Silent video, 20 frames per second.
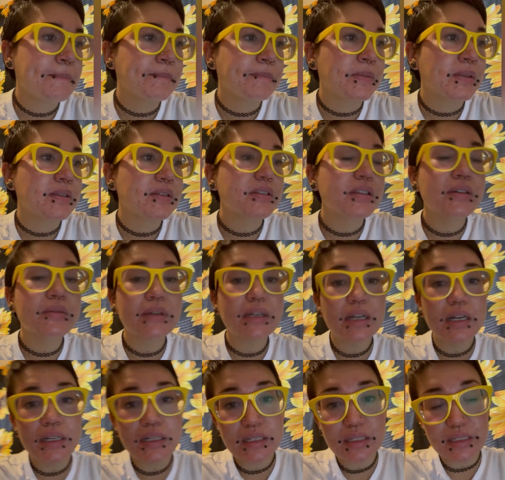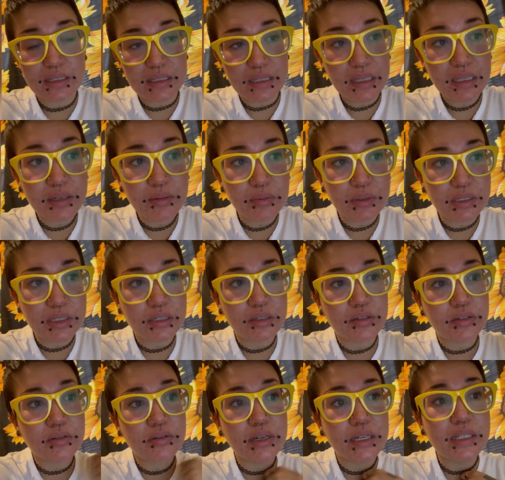So then we got into zinc, which are
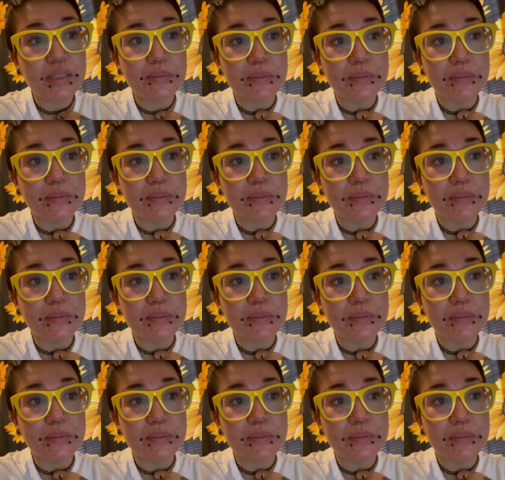trace